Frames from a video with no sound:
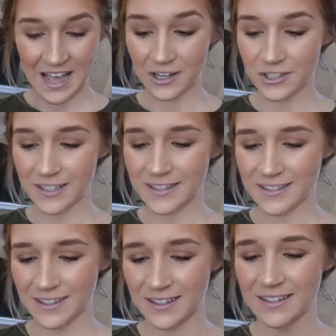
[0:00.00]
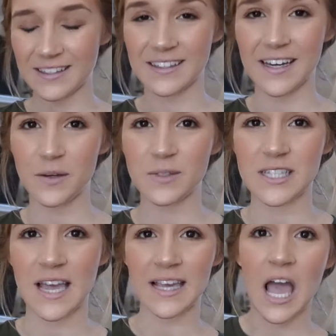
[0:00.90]
I tried these on and the lady was
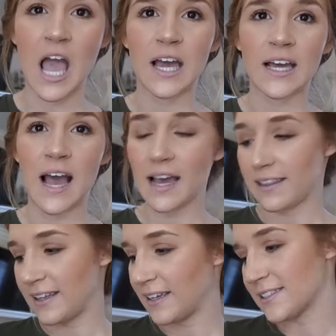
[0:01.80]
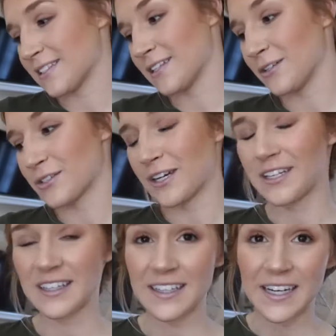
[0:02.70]
like, I had these and those on
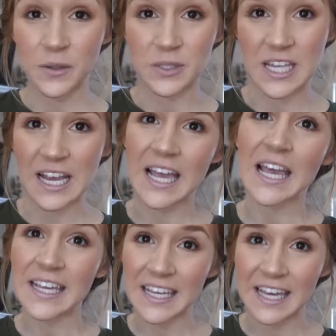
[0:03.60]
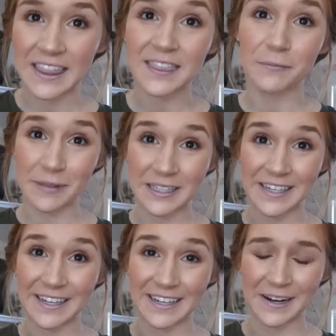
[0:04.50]
and the lady was like, get the
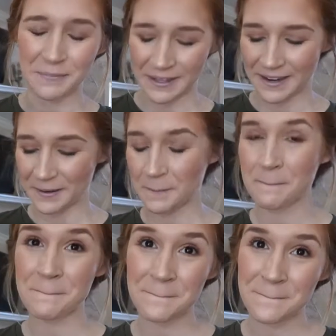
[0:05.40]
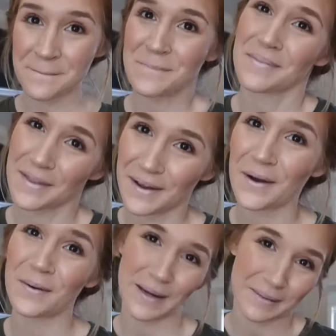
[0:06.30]
bling. And I'm like,
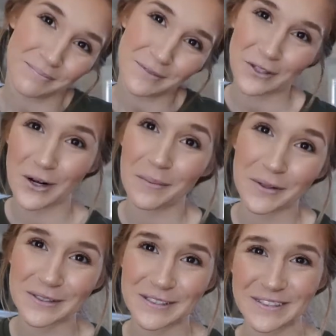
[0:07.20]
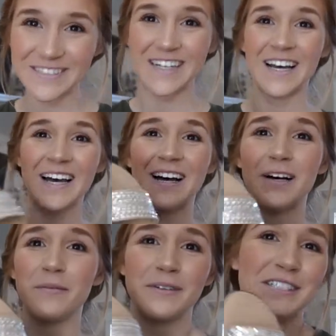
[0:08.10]
okay, you know I'm going to.
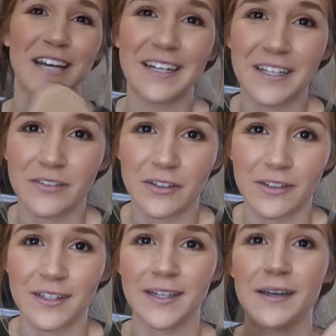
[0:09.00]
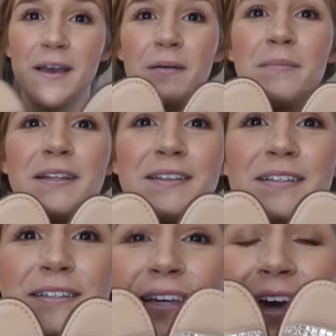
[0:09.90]
Um, which I didn't even know the lady. But look